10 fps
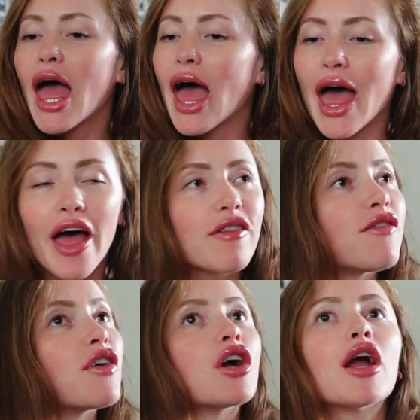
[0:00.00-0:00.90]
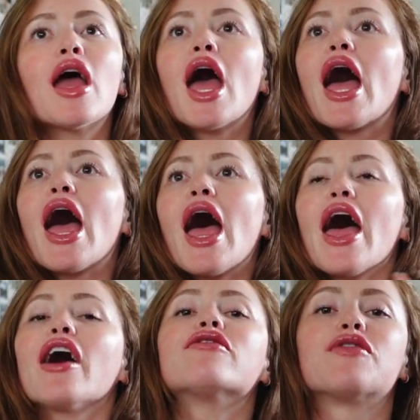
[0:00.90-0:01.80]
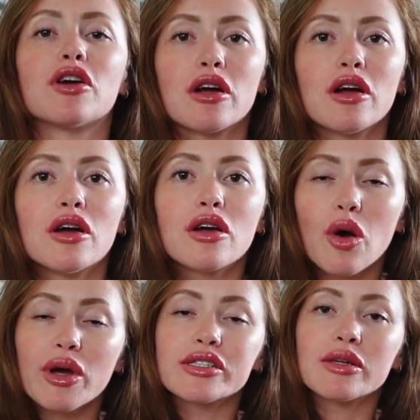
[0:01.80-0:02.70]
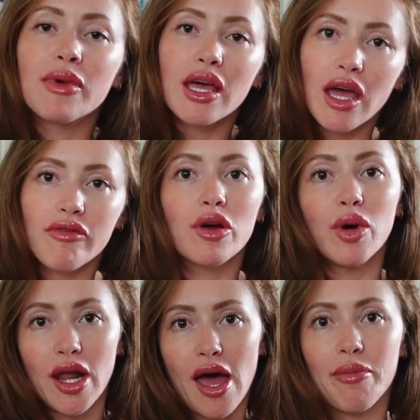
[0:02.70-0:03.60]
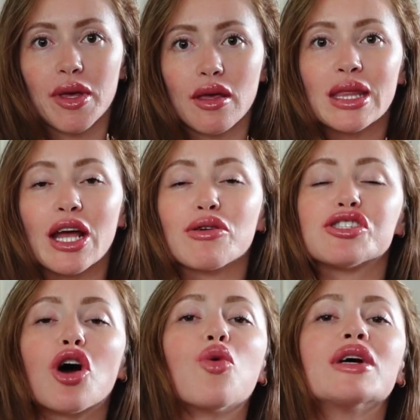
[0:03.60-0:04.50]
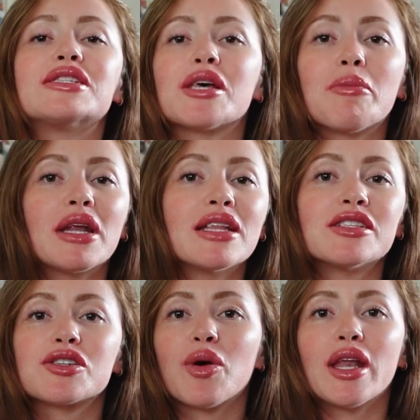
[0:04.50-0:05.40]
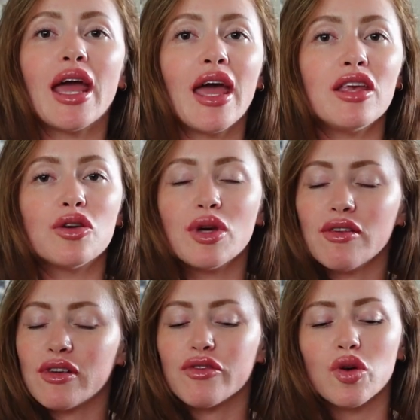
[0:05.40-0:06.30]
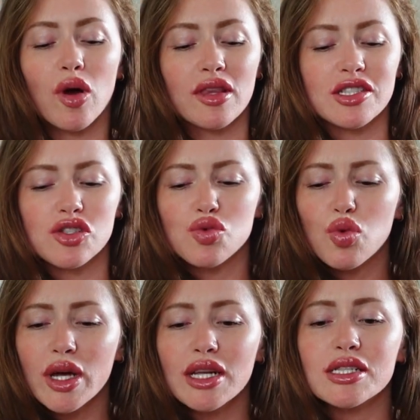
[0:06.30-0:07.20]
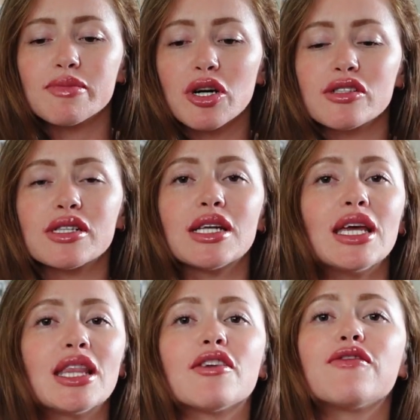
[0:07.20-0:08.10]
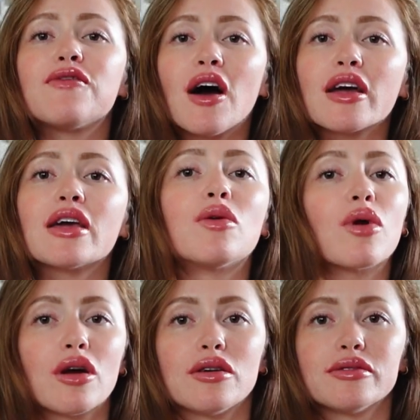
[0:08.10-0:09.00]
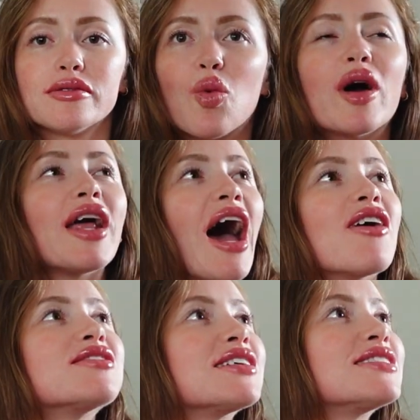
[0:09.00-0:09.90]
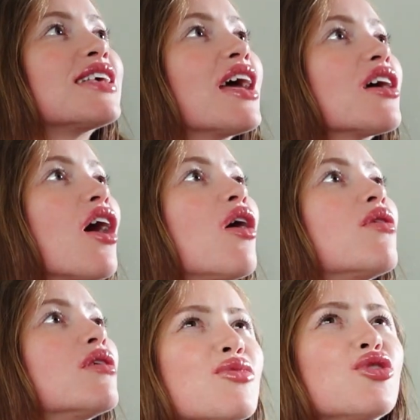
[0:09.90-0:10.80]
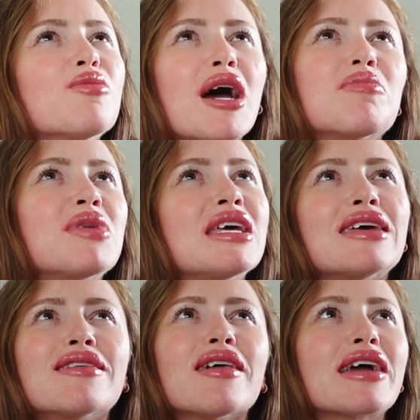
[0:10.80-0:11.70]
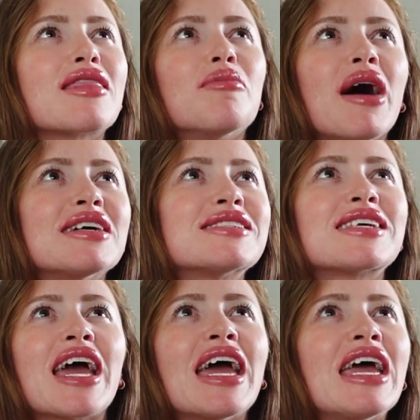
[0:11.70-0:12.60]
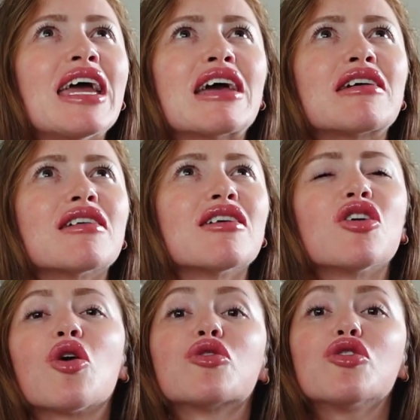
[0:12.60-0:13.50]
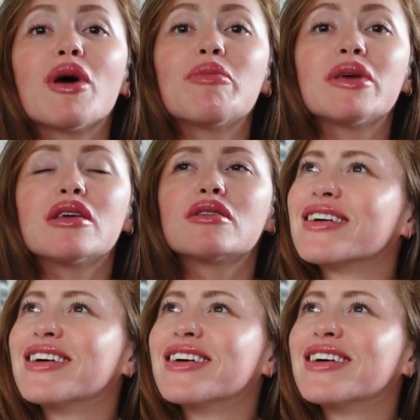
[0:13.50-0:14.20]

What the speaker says: ever, ever going to make everyone happy. There is always somebody that's going to hate you, even if you are the sweetest person in the fucking world. How does that saying go? You might be like the best cake, or oh no, you might be,